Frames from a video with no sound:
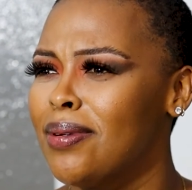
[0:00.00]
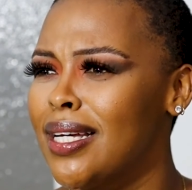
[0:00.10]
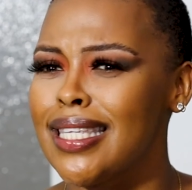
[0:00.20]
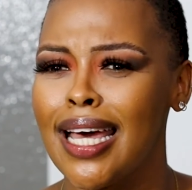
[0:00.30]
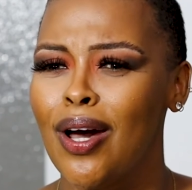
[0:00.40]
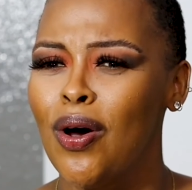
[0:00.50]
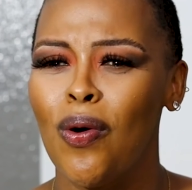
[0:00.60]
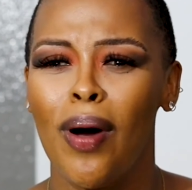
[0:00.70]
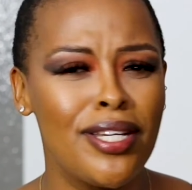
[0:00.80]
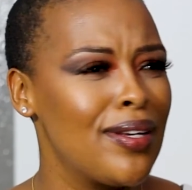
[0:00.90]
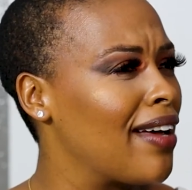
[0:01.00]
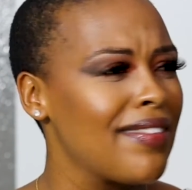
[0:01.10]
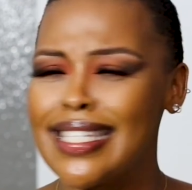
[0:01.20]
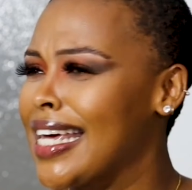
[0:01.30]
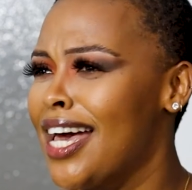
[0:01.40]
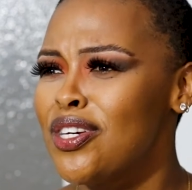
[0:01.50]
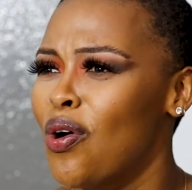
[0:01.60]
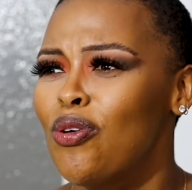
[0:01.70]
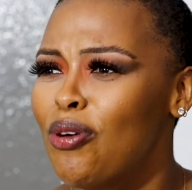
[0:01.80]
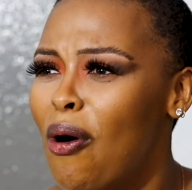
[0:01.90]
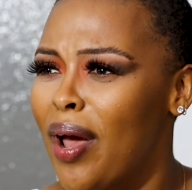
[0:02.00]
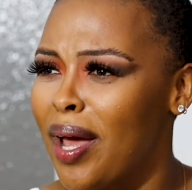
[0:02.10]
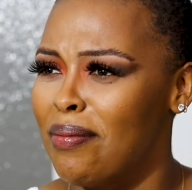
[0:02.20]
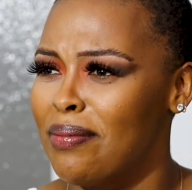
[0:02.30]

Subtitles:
It's like, why do you love this guy? You don't know him.